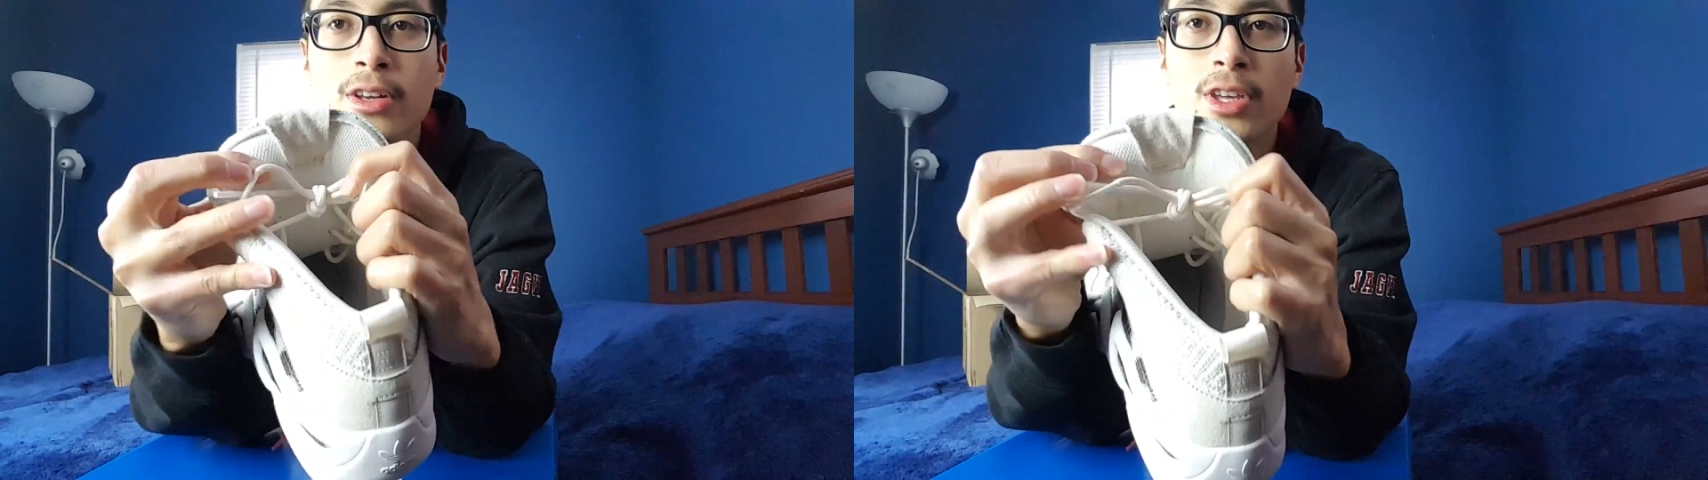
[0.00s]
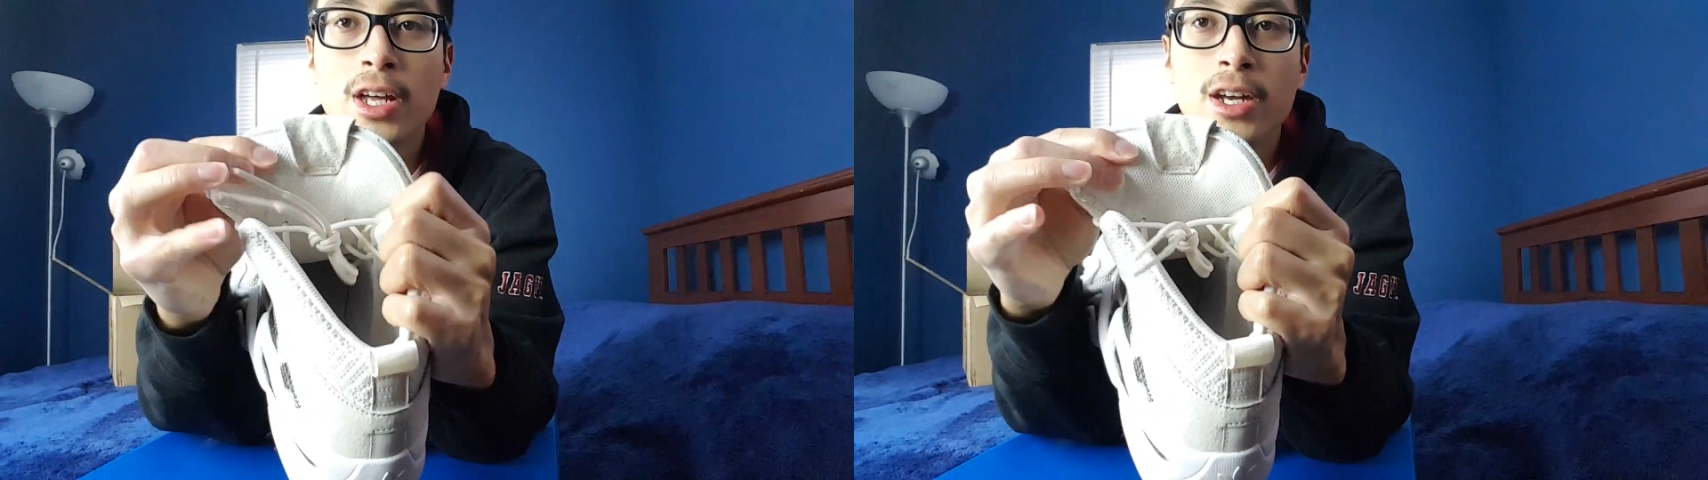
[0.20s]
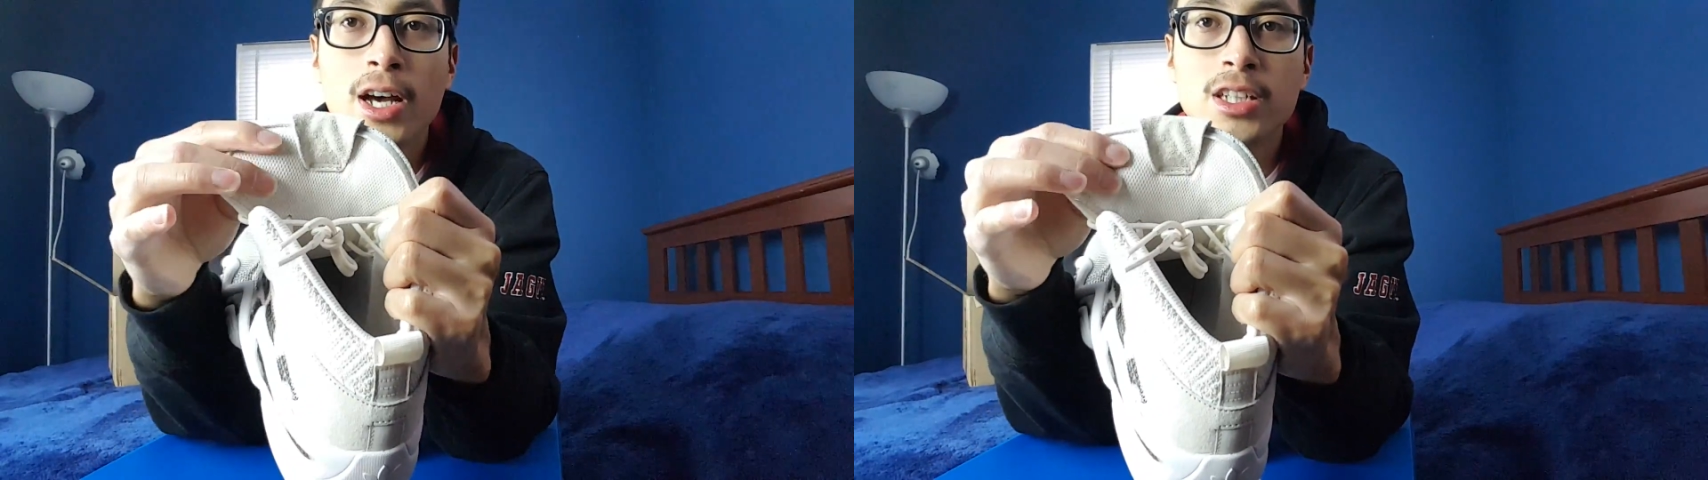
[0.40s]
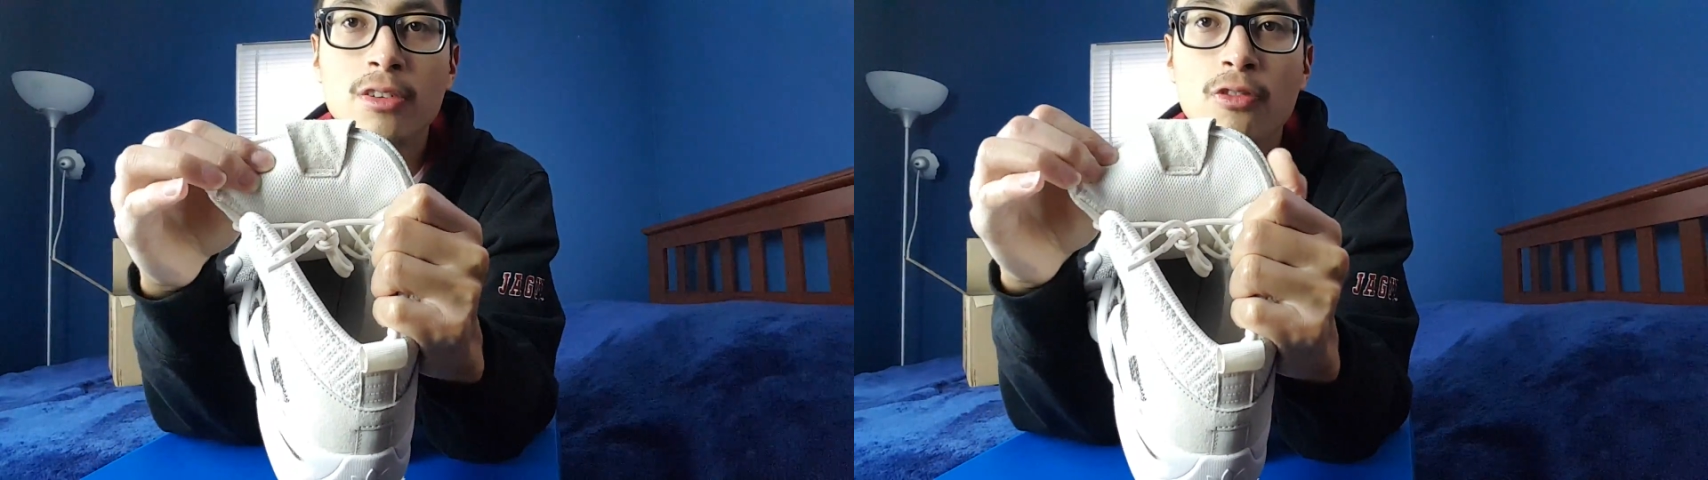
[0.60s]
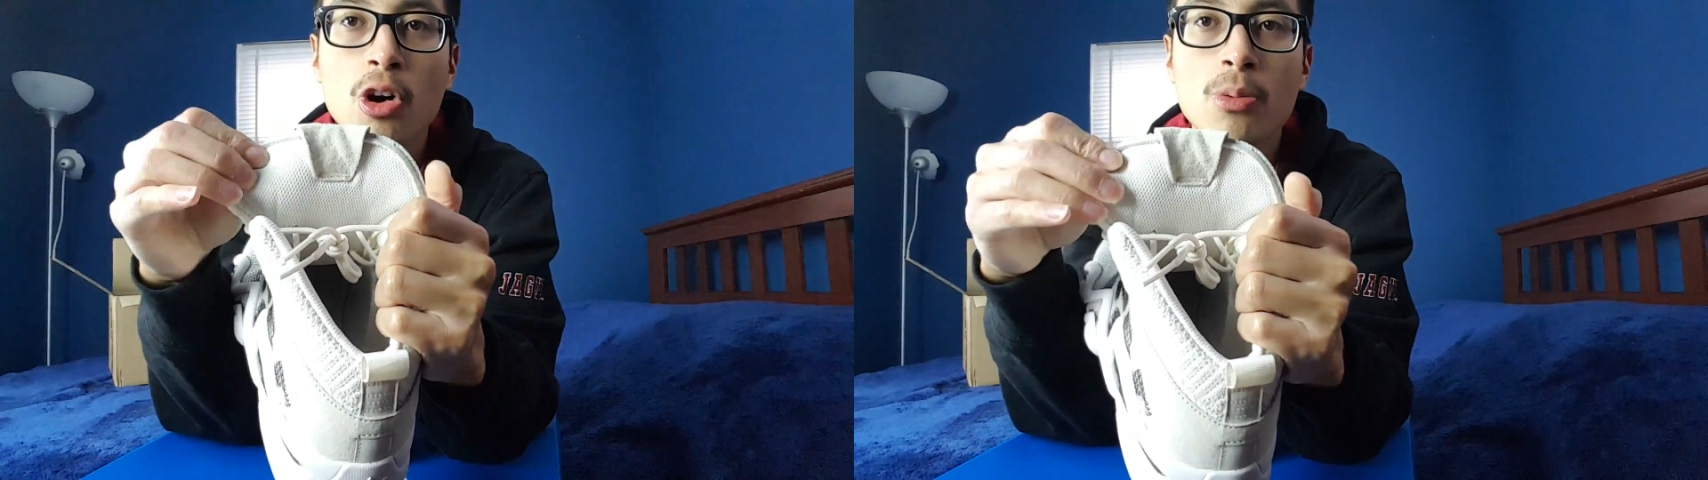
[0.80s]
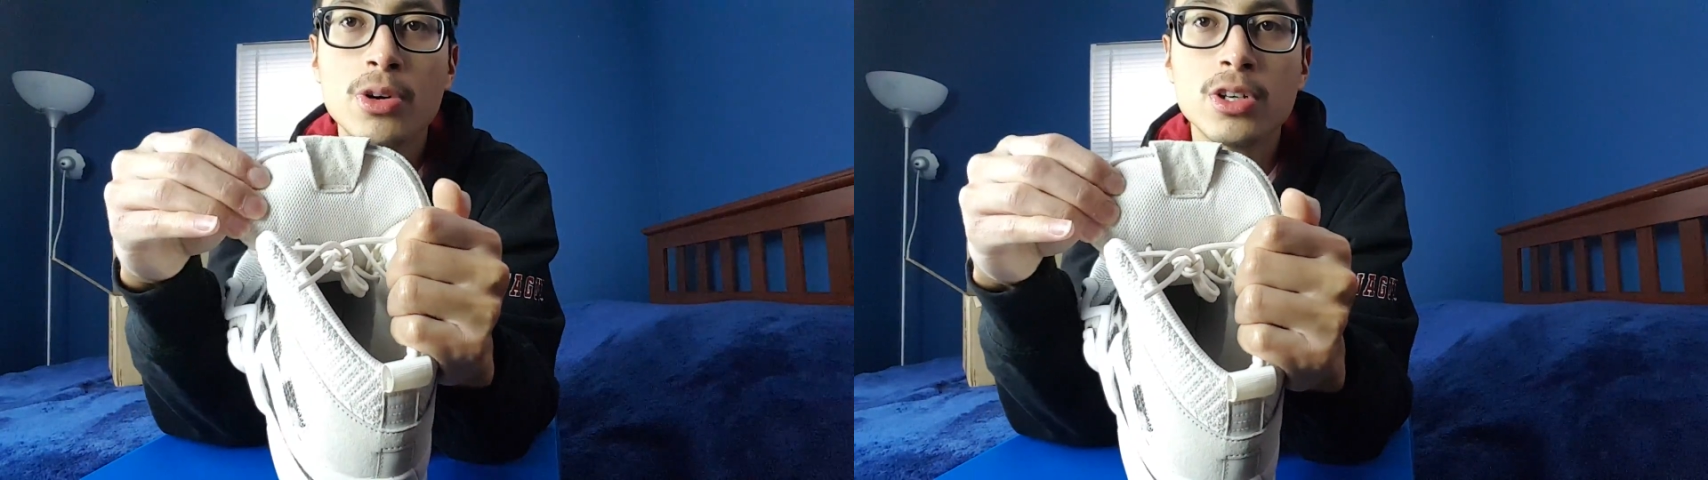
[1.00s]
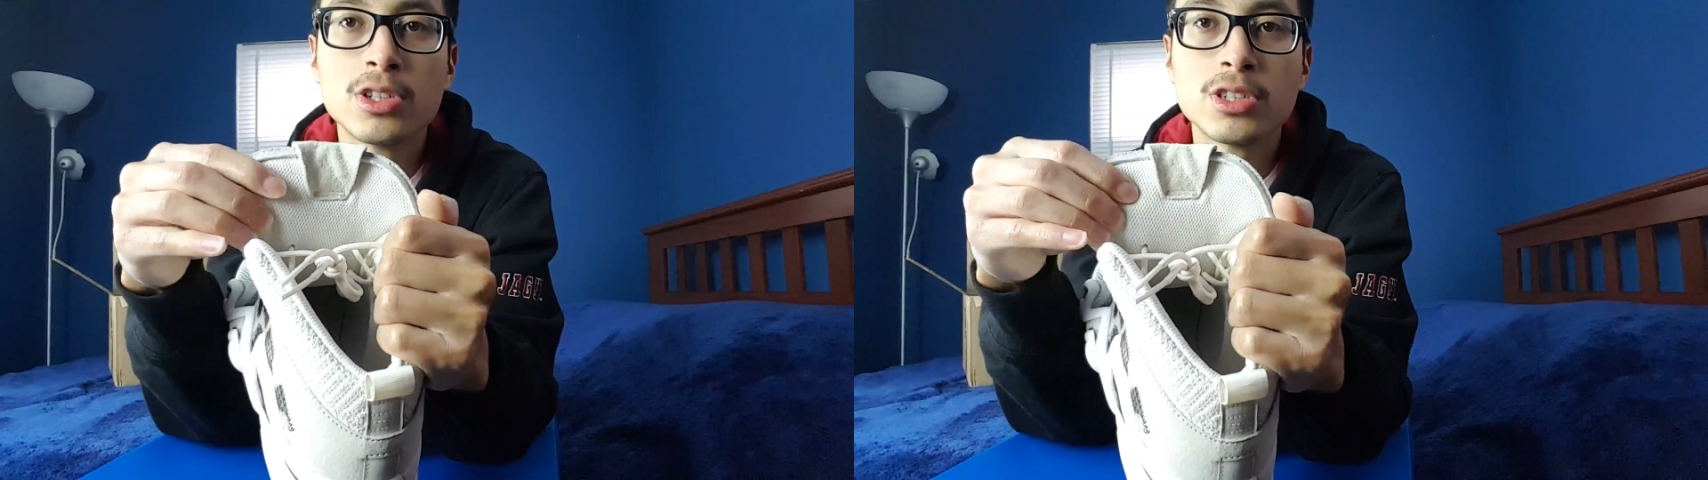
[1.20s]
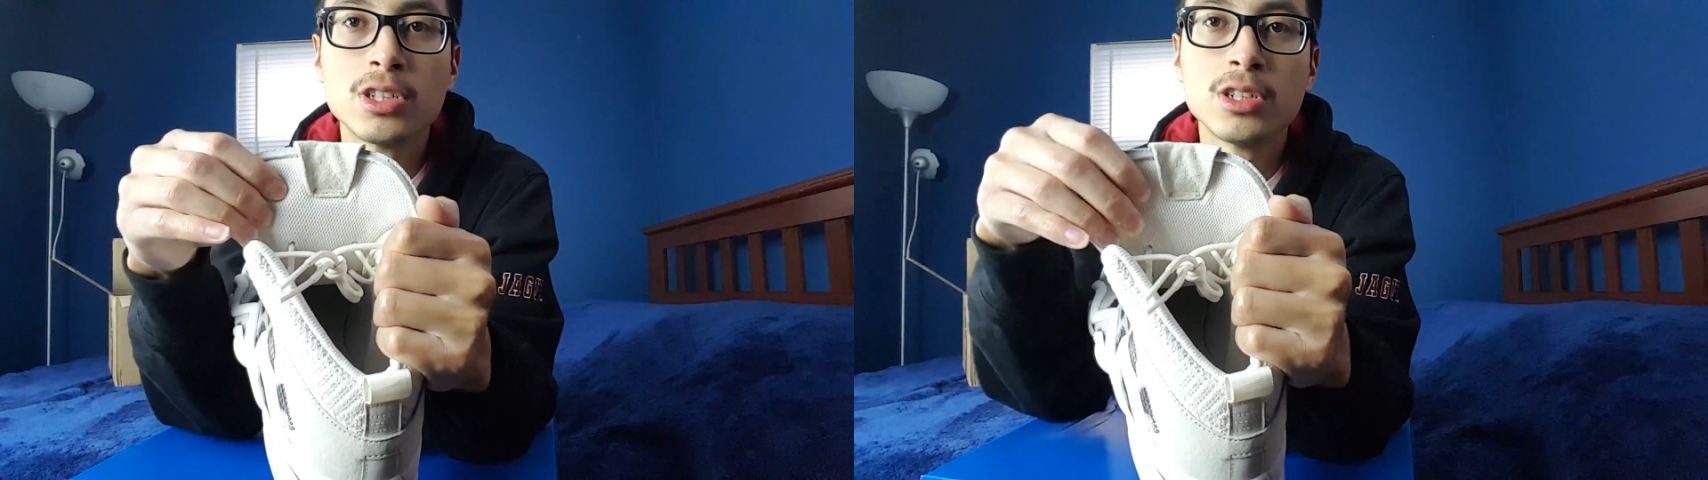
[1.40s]
that nice foam
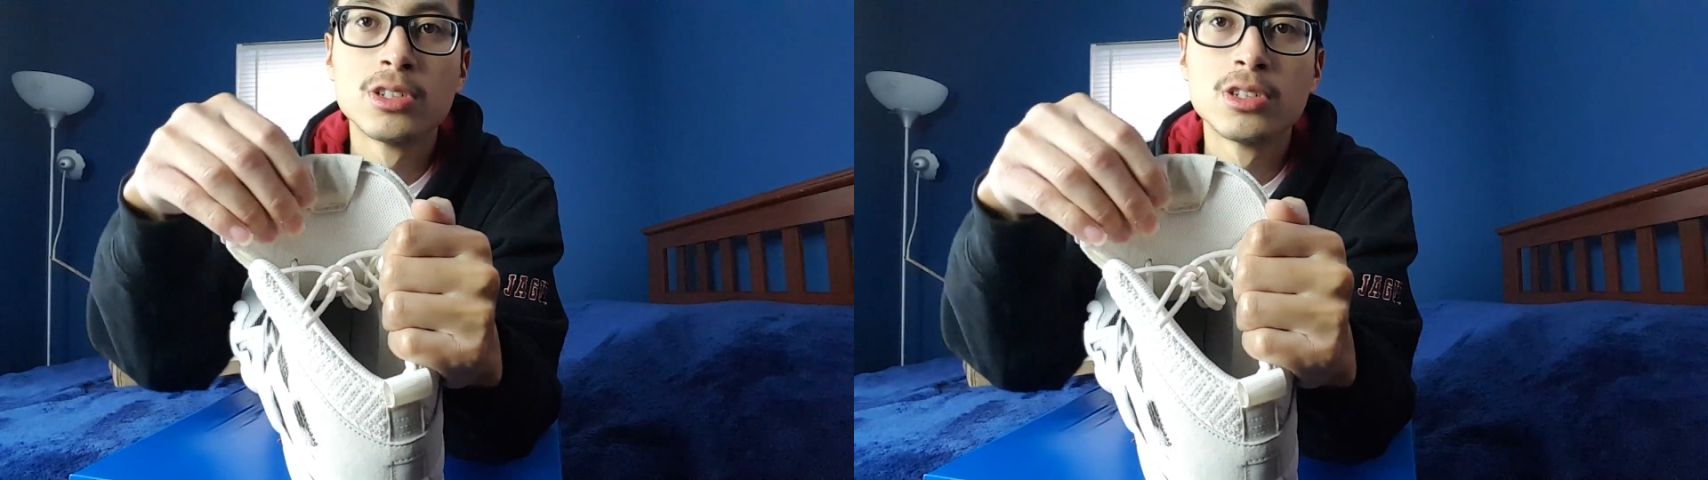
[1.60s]
cushioning,